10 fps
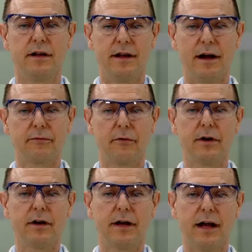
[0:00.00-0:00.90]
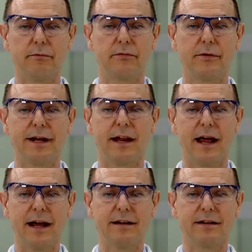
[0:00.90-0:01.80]
Therefore, infrared
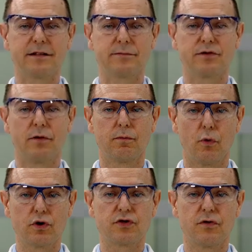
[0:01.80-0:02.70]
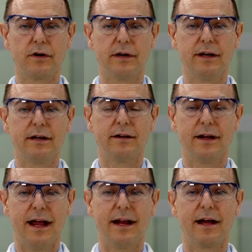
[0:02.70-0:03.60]
light is absorbed more strongly than
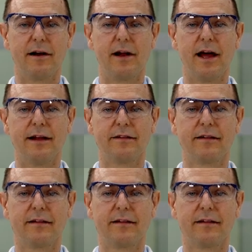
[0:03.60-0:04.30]
NIR light.